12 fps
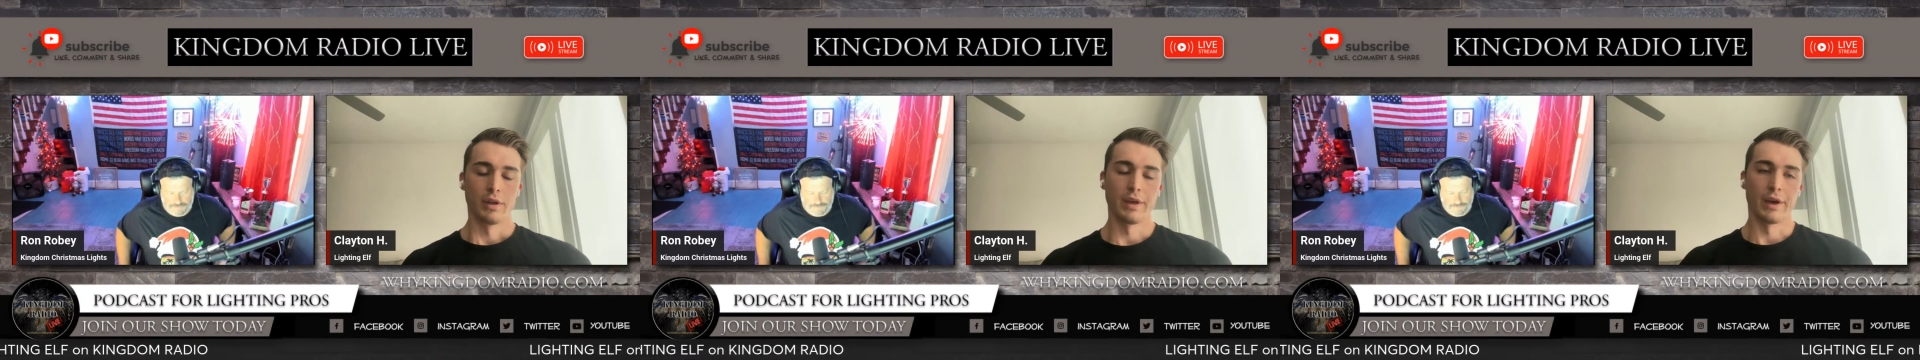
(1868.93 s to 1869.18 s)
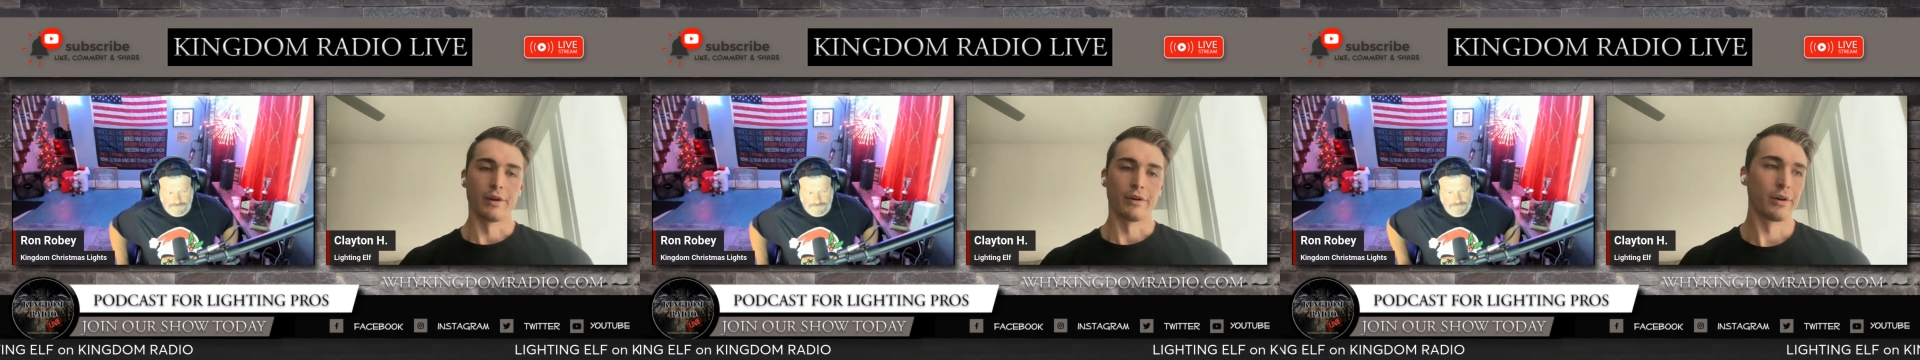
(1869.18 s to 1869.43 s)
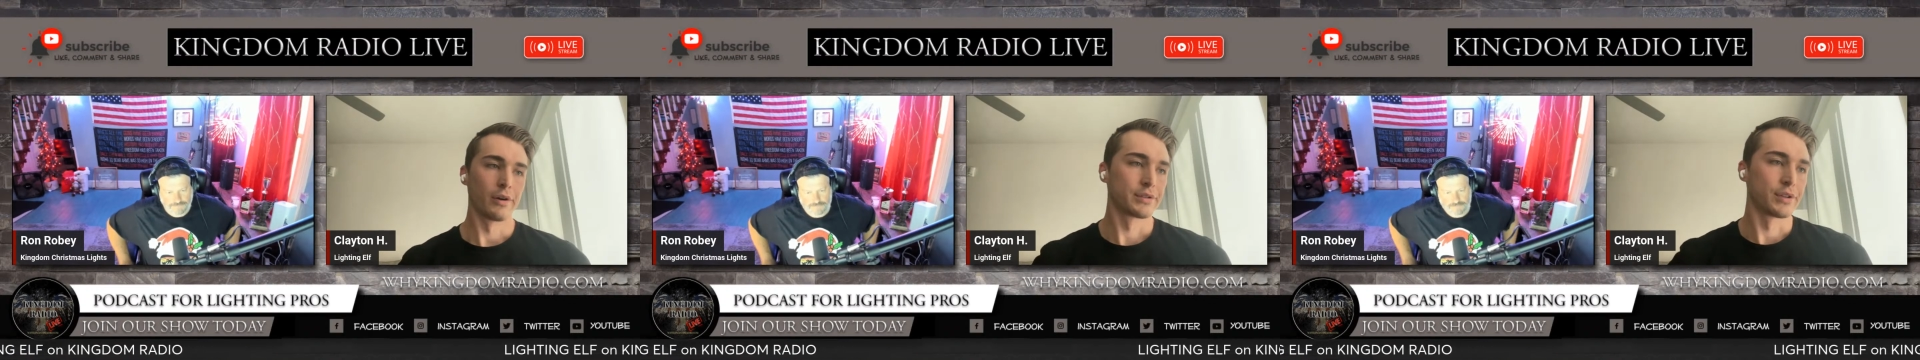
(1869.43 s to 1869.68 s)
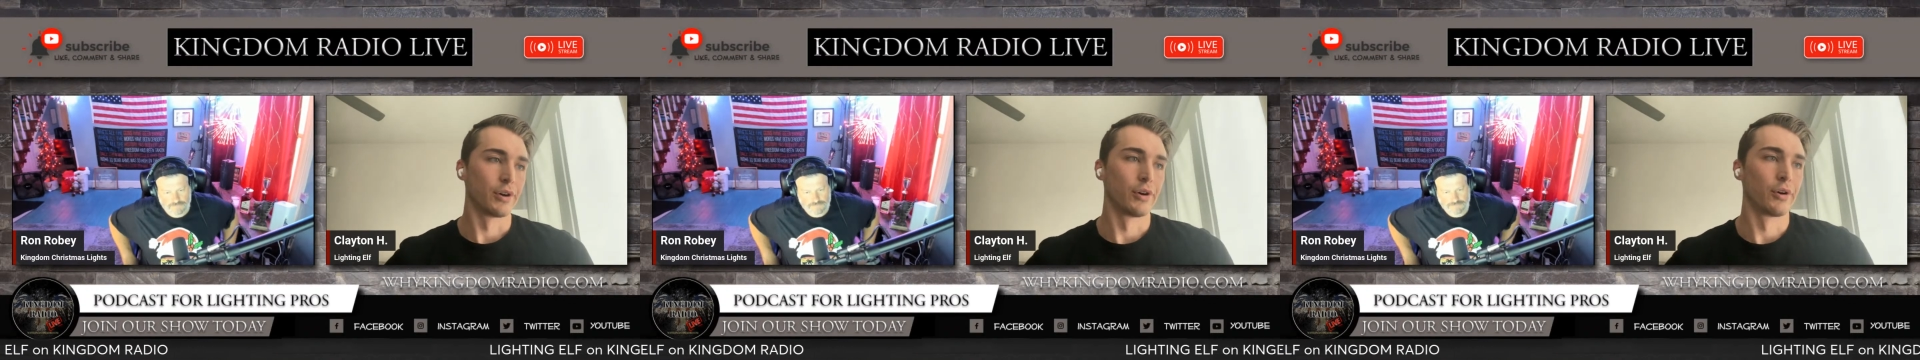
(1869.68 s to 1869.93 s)
Yeah.
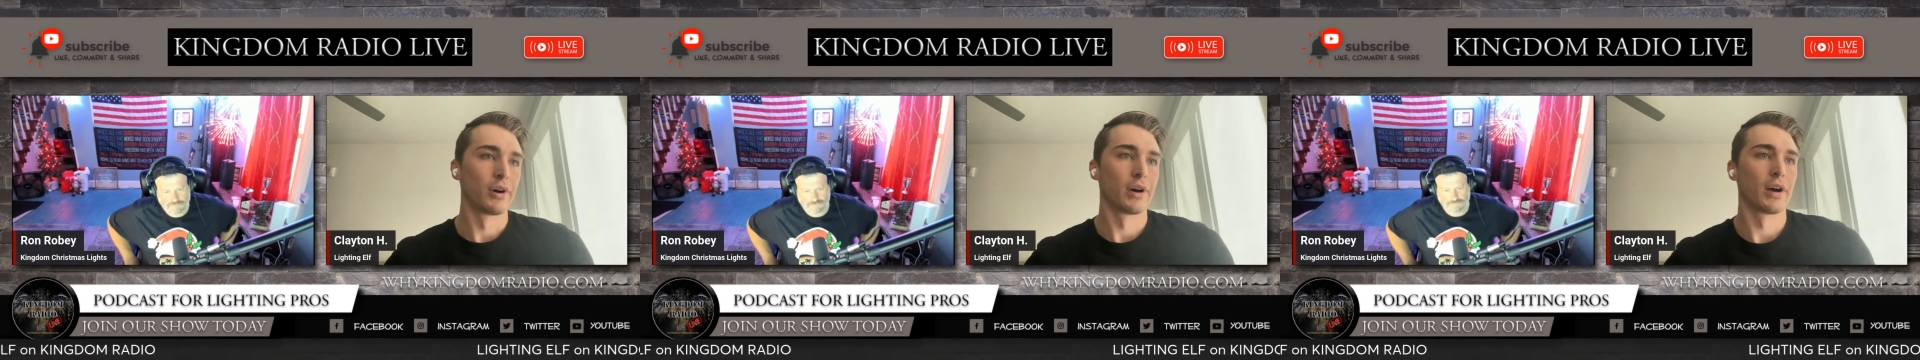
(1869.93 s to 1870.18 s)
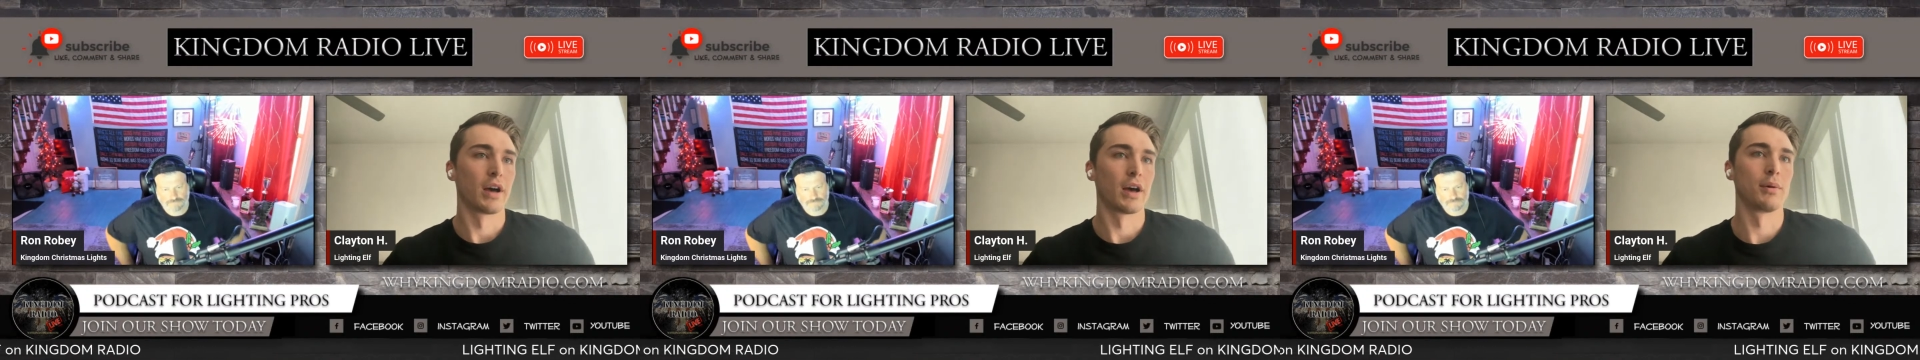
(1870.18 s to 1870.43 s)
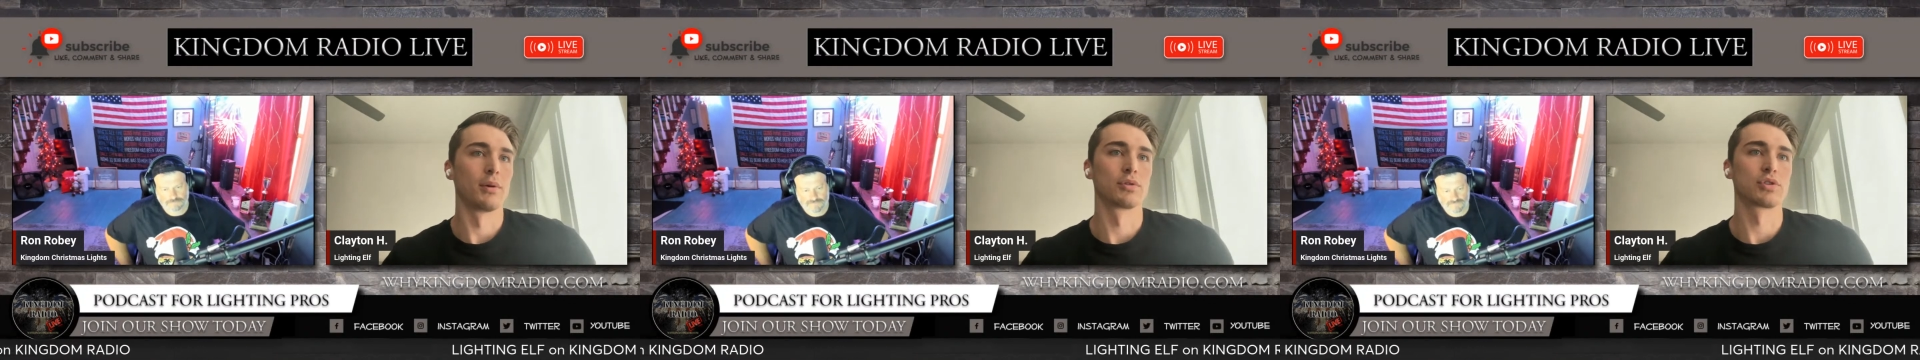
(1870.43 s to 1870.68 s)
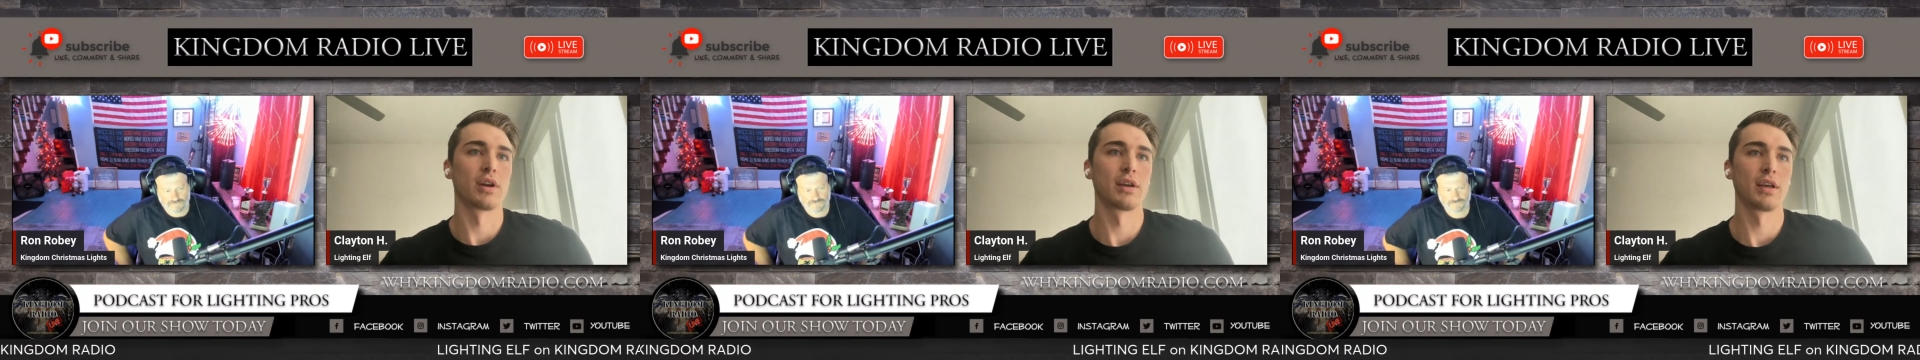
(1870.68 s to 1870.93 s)
So I mean, we're
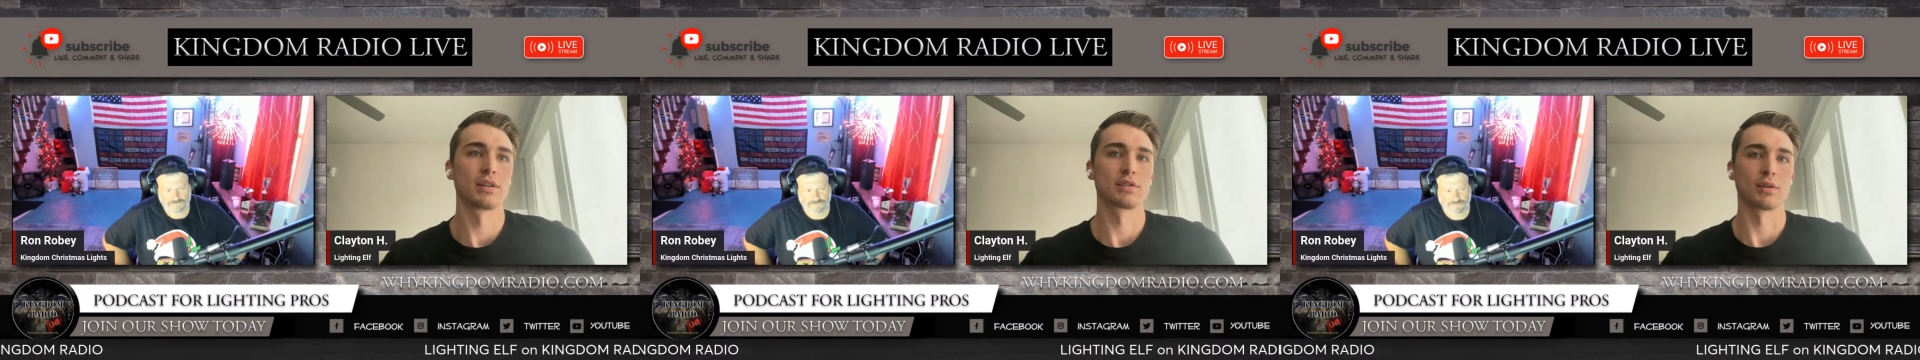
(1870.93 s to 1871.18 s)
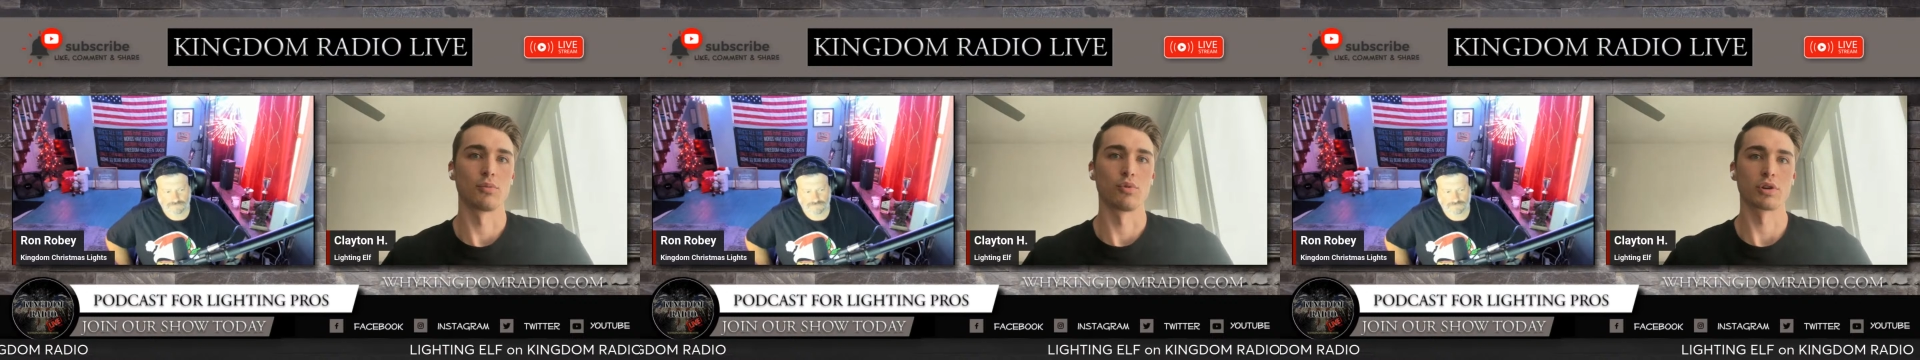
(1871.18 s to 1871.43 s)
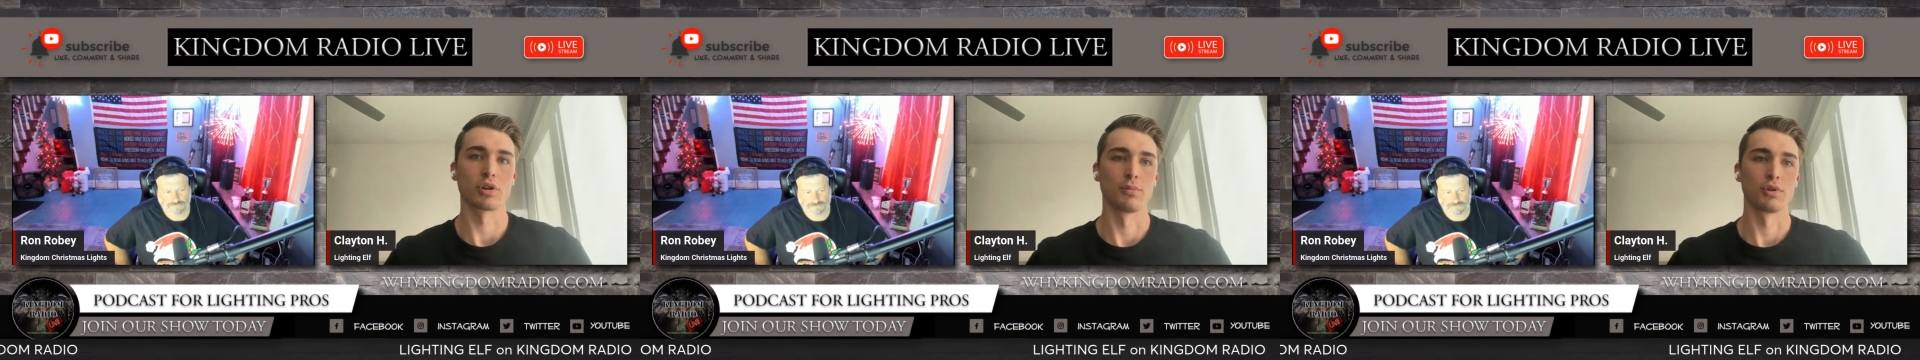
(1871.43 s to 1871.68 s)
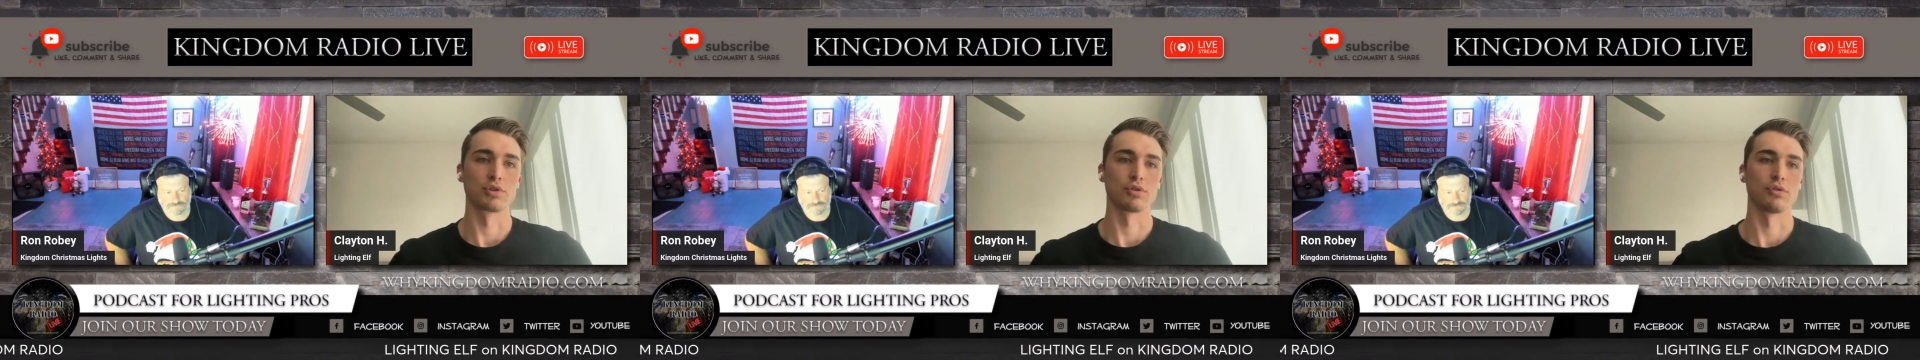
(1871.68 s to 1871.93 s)
trying to get some more
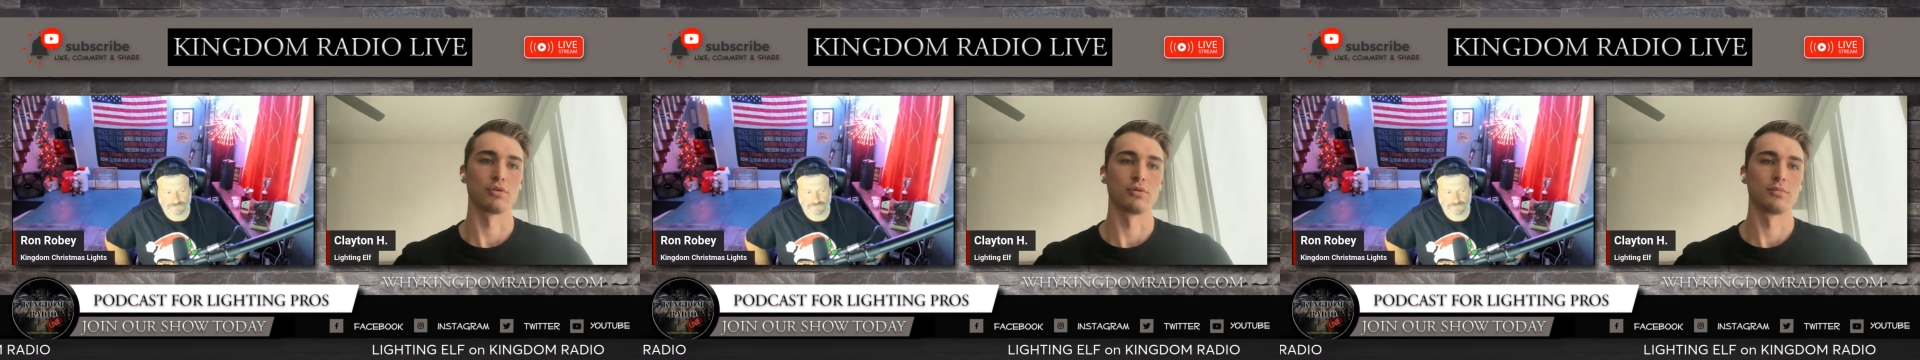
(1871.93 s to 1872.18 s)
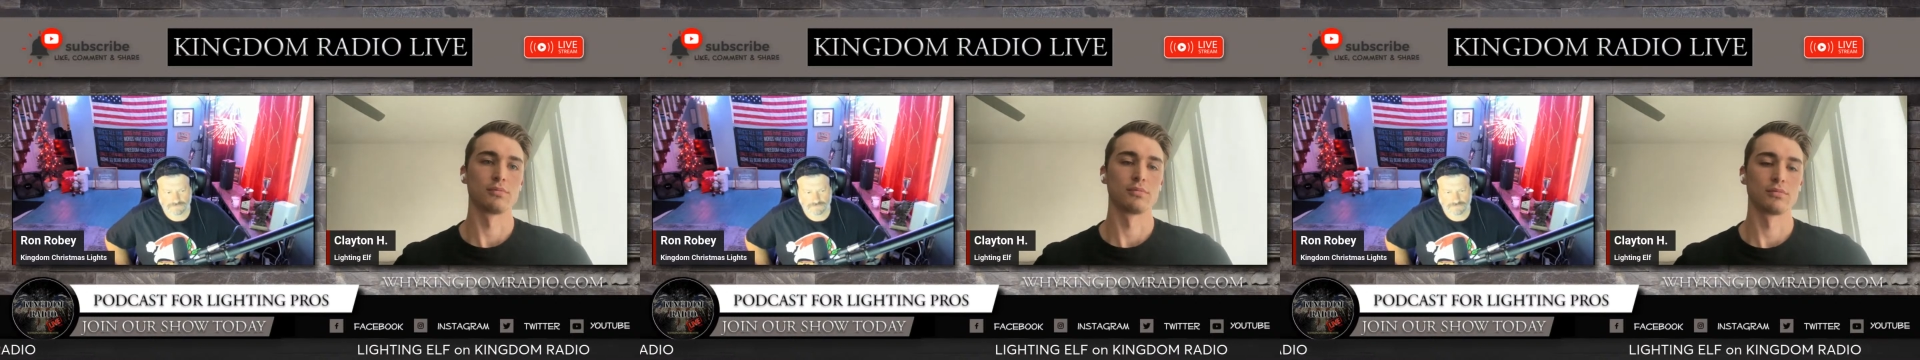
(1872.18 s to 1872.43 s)
commercial,